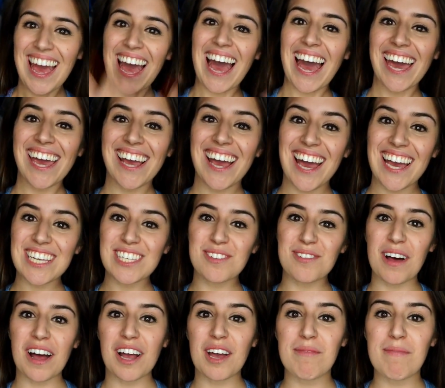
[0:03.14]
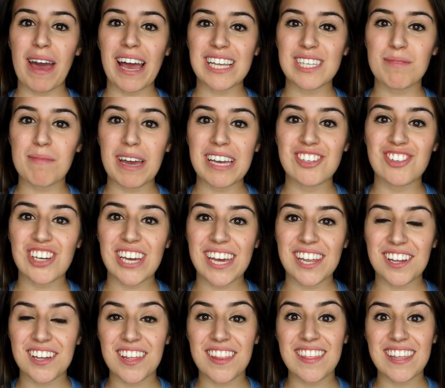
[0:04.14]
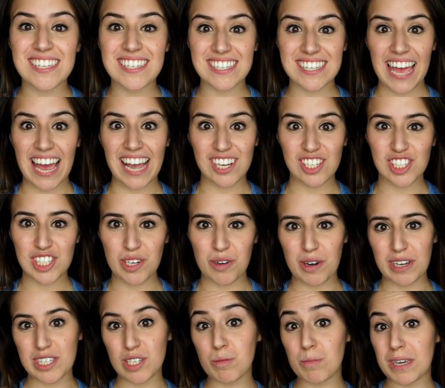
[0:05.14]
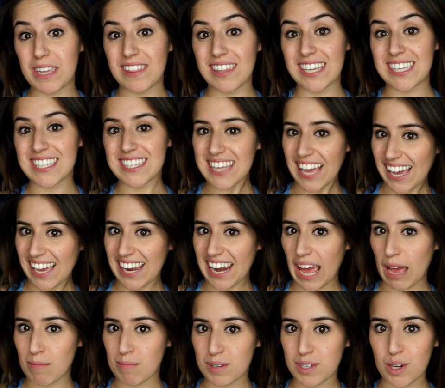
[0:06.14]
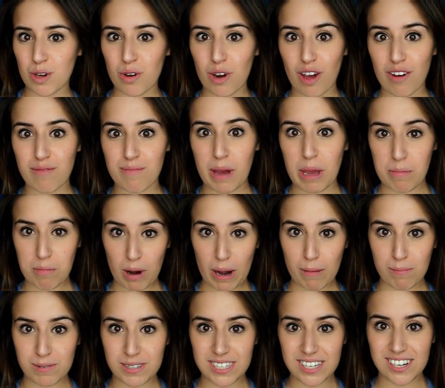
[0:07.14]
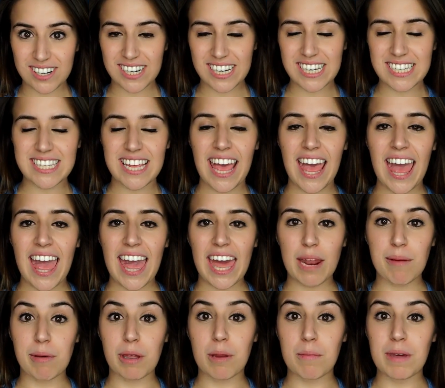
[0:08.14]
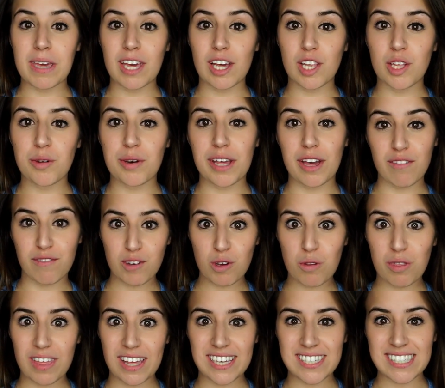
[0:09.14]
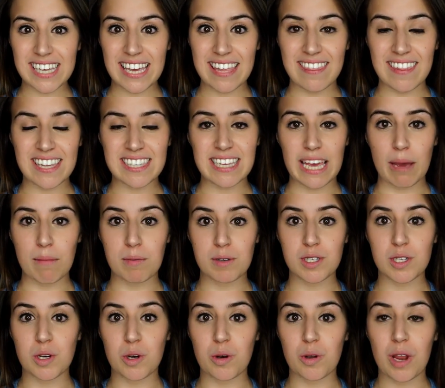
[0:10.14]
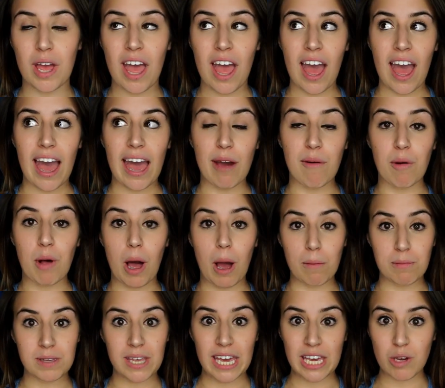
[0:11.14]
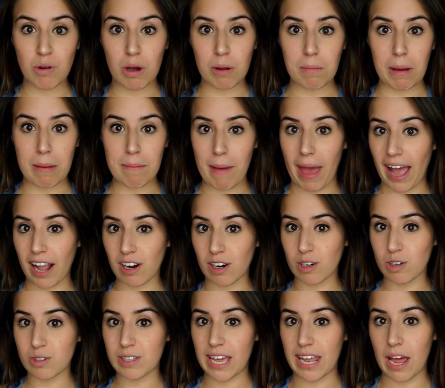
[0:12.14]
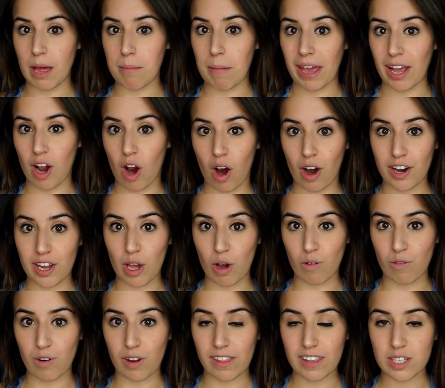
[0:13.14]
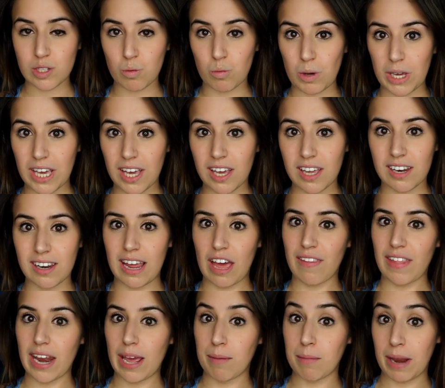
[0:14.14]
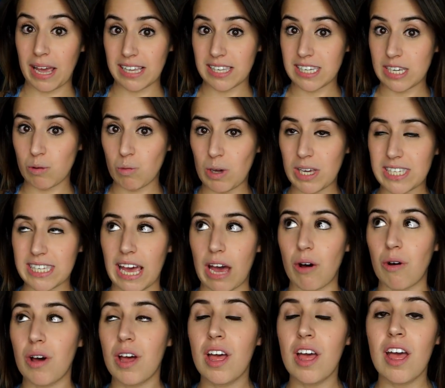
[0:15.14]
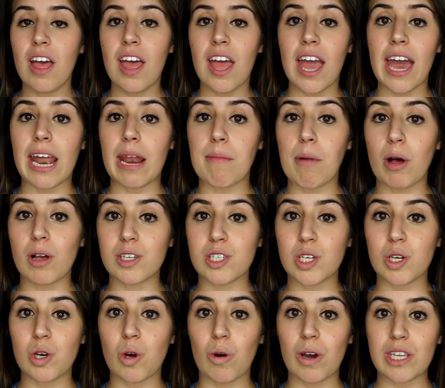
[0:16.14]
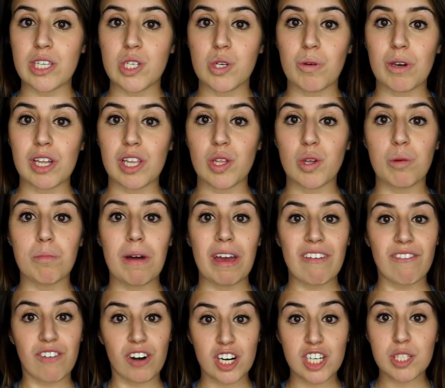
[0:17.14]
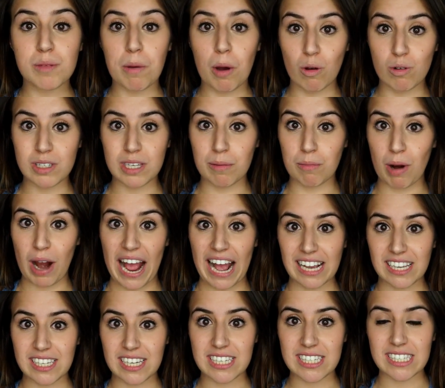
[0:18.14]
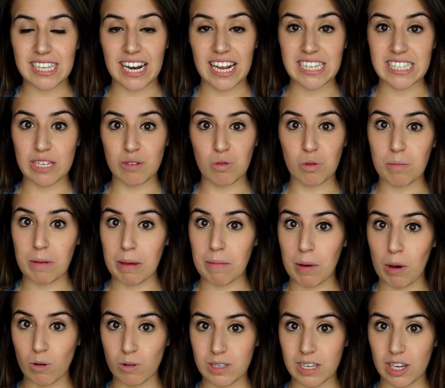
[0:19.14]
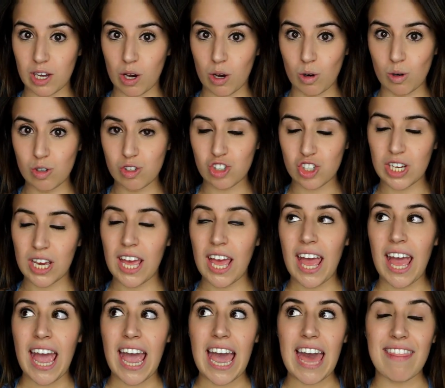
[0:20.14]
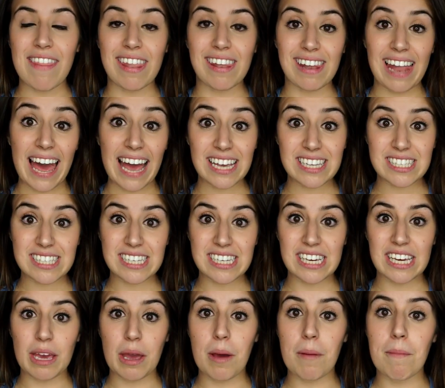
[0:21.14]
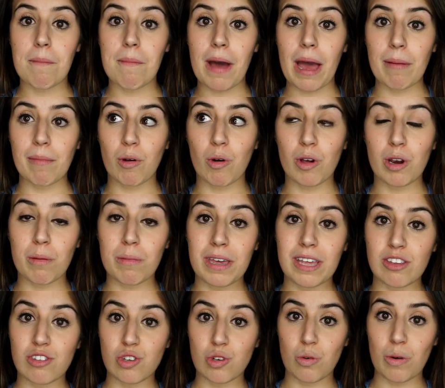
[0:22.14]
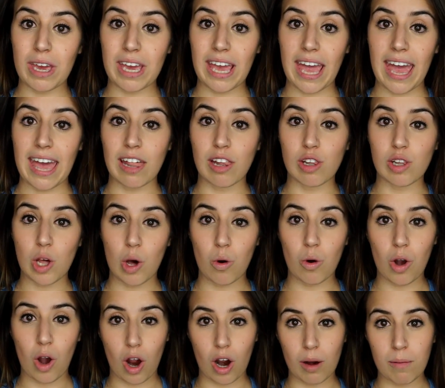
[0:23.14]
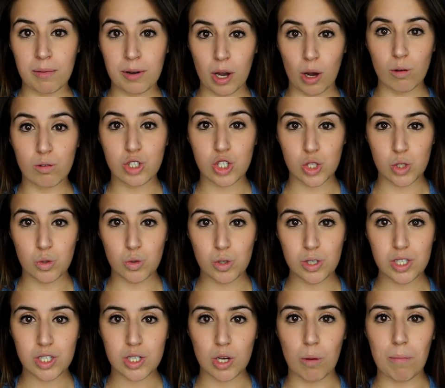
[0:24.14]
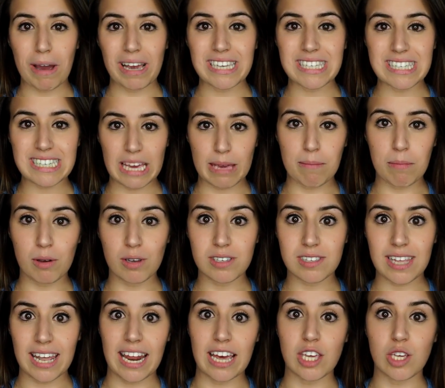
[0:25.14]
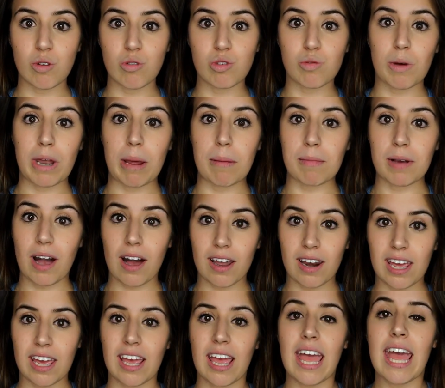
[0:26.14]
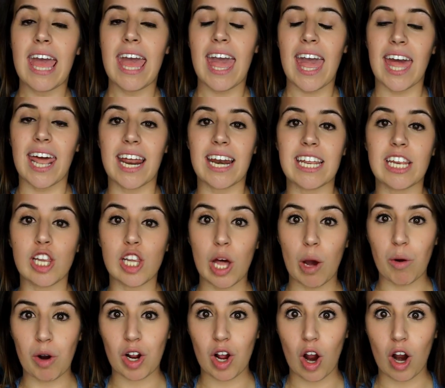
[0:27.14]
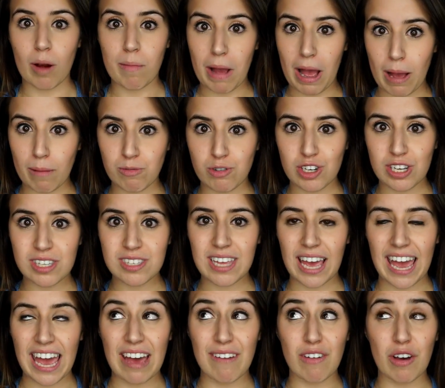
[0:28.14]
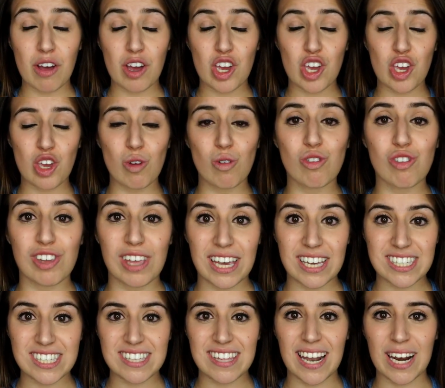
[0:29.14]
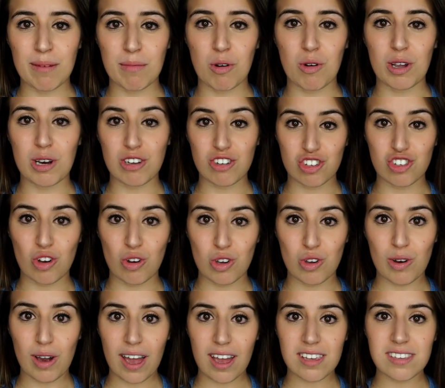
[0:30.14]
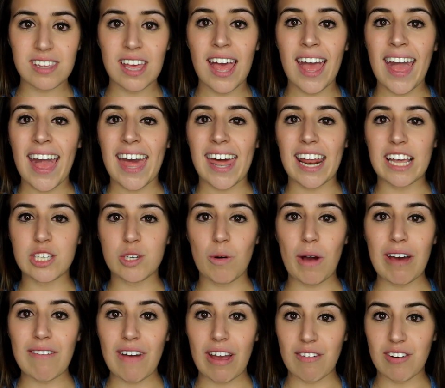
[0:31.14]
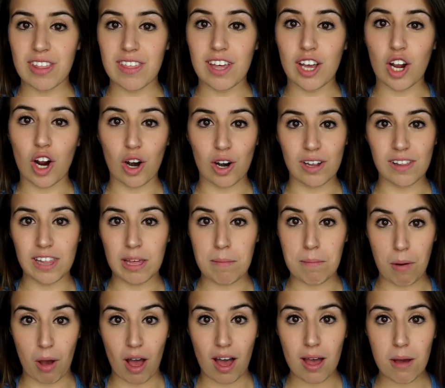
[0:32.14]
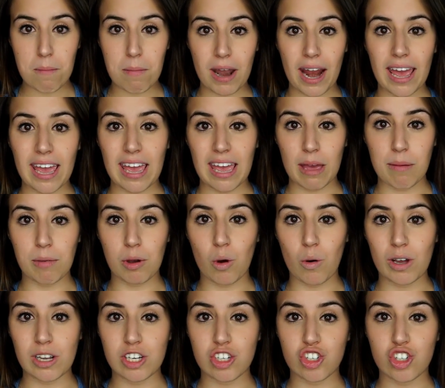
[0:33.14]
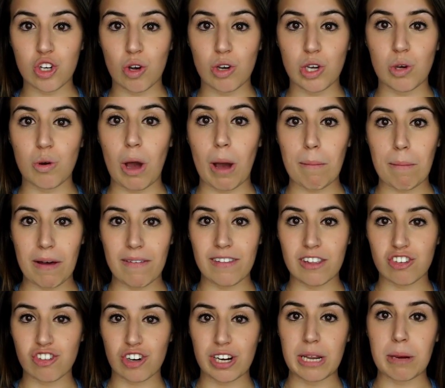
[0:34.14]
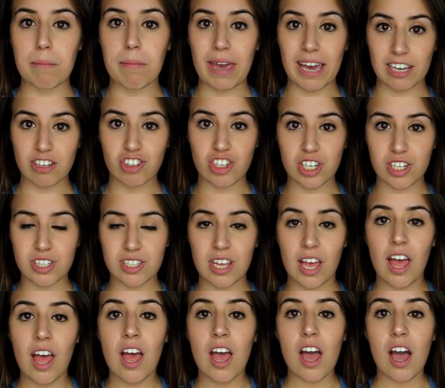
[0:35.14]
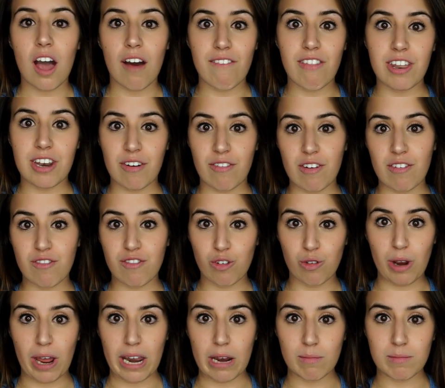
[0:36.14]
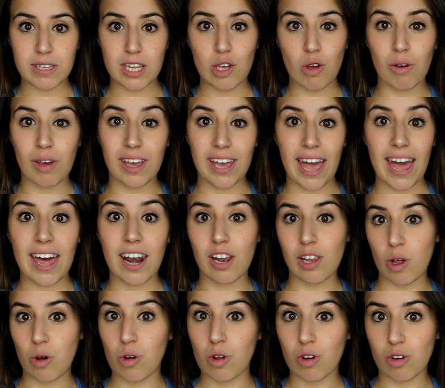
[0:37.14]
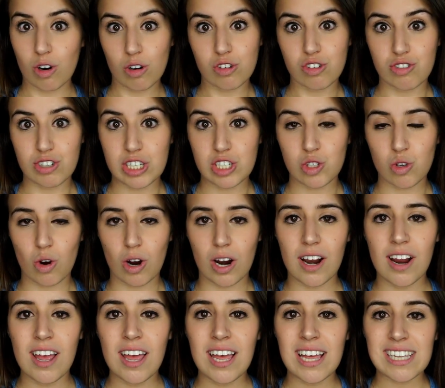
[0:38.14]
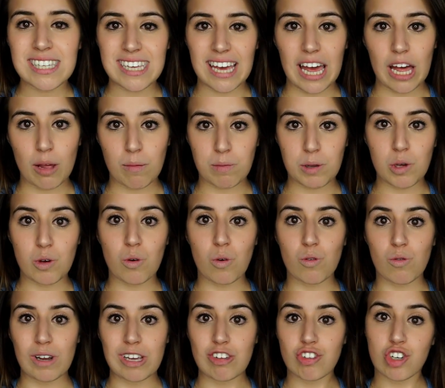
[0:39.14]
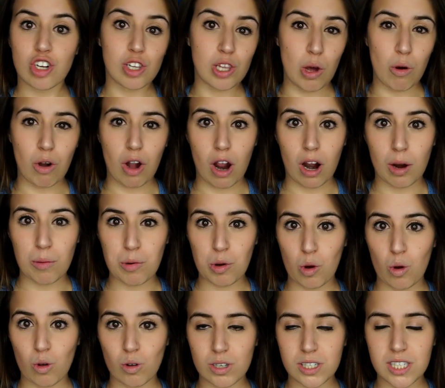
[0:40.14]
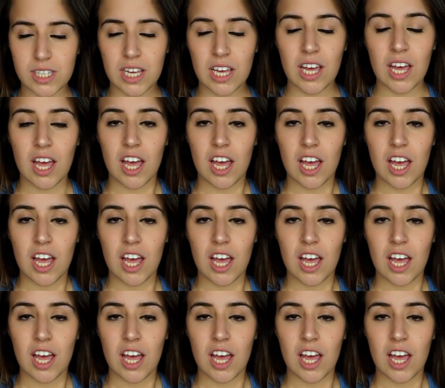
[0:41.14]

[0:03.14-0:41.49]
Hi guys, welcome back to my channel. This is actually going to be the second episode of my prep series and I'm gonna be including a few things in this episode. I will update you on my macros and on my cardio for this week now that I'm 19 weeks out. And I'm also going to include my first posing practice that I did with my posing coach. And then lastly, I'm going to be doing a low carb go-tos. So my staples that I use when I'm cutting and I need lower carb options. I have a huge list that I'm going to show you guys and I don't have everything currently bought lot, but I am going to show you up on the screen pictures of the different food items that you can get at a local grocery store to help you reach your low carb goals.